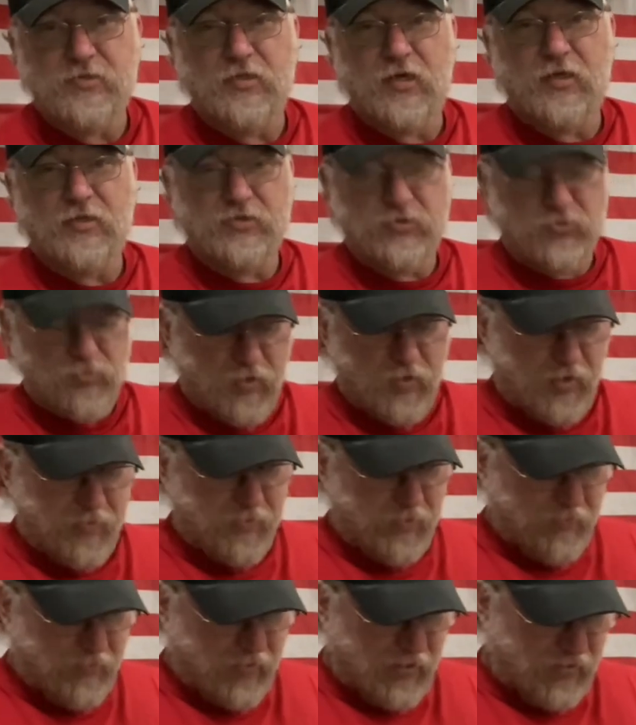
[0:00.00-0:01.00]
not just Ram,
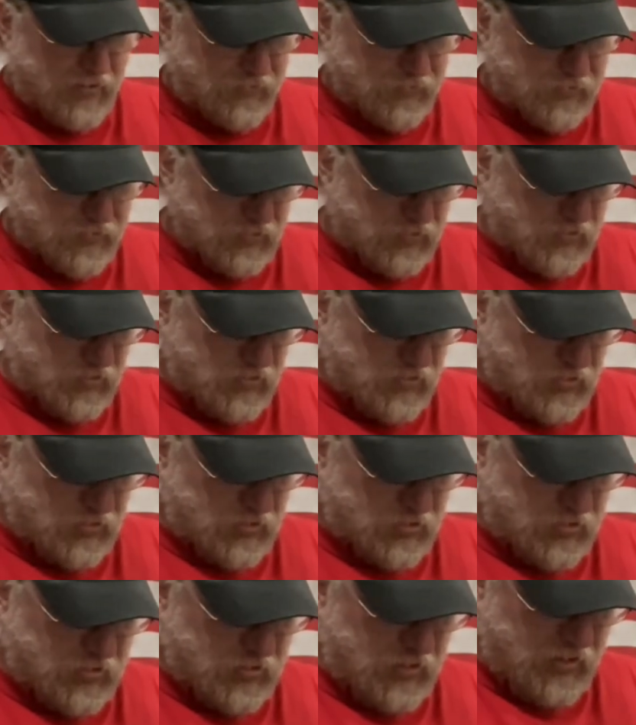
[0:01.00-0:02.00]
about,
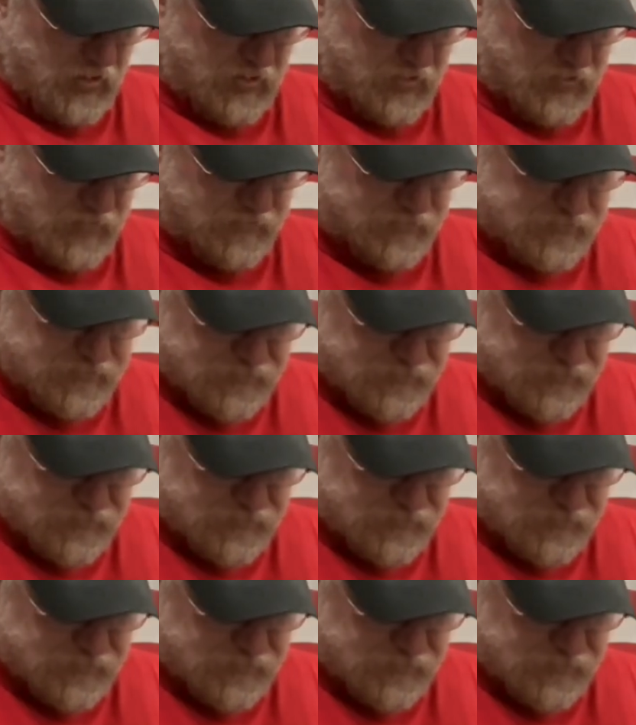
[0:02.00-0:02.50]
and